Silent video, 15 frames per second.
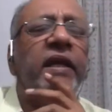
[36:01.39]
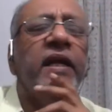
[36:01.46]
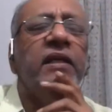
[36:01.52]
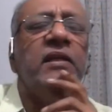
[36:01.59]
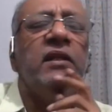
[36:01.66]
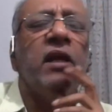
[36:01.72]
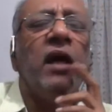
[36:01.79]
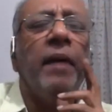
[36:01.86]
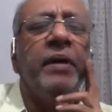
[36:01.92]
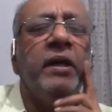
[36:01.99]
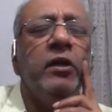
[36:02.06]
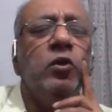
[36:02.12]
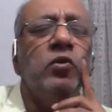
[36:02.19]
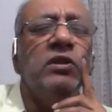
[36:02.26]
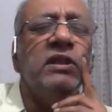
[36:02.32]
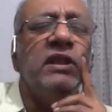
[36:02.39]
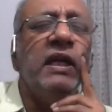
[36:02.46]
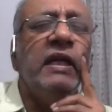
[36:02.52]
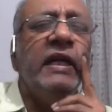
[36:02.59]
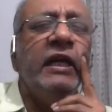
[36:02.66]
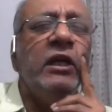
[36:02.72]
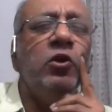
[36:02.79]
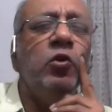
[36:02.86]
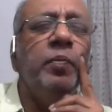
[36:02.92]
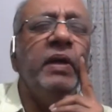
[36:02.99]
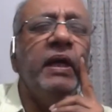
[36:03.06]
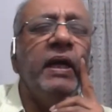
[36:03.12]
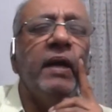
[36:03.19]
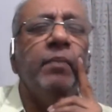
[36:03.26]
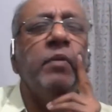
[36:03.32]
They, I mean, you still need to
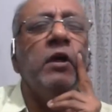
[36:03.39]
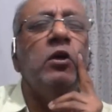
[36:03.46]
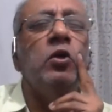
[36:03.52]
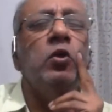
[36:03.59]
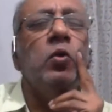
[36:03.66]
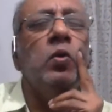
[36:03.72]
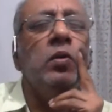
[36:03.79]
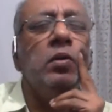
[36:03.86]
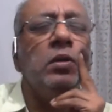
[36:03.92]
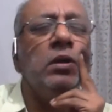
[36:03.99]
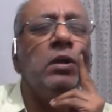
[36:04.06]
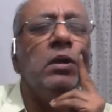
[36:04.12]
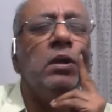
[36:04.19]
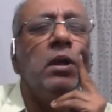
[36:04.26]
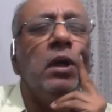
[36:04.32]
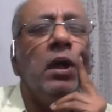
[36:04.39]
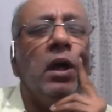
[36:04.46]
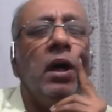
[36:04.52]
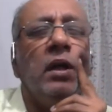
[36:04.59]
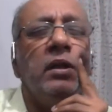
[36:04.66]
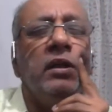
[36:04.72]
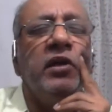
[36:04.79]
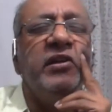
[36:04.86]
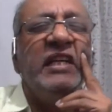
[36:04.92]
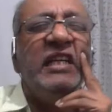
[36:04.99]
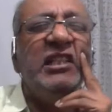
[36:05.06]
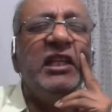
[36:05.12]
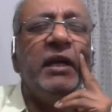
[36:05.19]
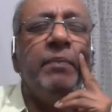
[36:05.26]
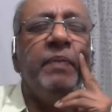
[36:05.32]
be able to. Uh, the
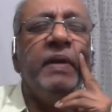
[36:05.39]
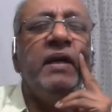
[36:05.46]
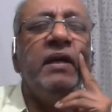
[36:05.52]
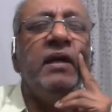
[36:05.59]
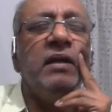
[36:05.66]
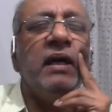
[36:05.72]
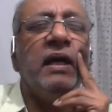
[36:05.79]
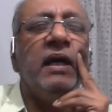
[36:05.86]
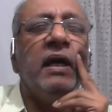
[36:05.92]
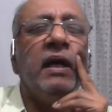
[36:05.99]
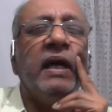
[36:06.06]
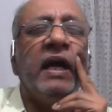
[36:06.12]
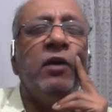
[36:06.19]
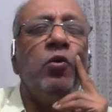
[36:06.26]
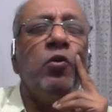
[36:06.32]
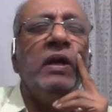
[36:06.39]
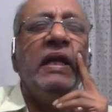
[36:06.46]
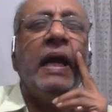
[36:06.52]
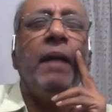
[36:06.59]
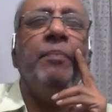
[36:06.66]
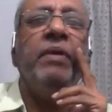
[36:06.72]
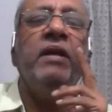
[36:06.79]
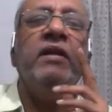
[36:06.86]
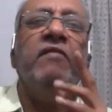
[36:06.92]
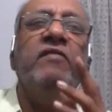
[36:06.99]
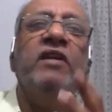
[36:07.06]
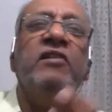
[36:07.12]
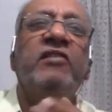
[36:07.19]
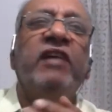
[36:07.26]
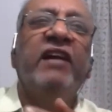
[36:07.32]
reshaping can only happen
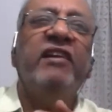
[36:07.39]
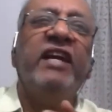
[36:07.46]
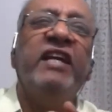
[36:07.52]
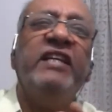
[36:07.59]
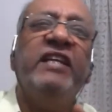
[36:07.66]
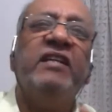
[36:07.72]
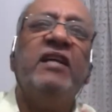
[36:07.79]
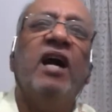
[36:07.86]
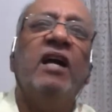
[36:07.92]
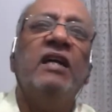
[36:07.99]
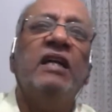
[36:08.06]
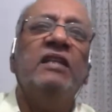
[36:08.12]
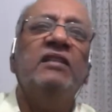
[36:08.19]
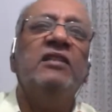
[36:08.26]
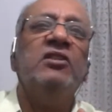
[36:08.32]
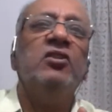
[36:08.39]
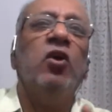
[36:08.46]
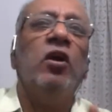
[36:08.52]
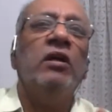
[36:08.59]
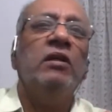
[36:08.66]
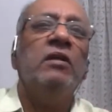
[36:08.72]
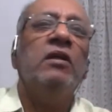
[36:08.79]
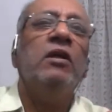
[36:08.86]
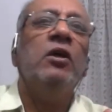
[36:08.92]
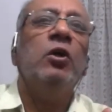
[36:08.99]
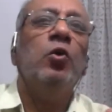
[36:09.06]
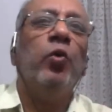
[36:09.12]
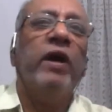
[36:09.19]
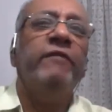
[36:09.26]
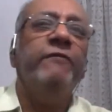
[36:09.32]
if the triradiate cartilage is not
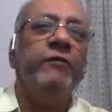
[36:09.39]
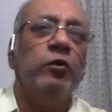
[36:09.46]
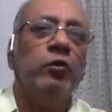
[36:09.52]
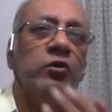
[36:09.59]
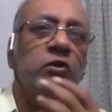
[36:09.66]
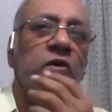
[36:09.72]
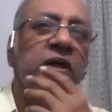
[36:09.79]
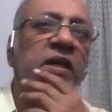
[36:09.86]
quite fused.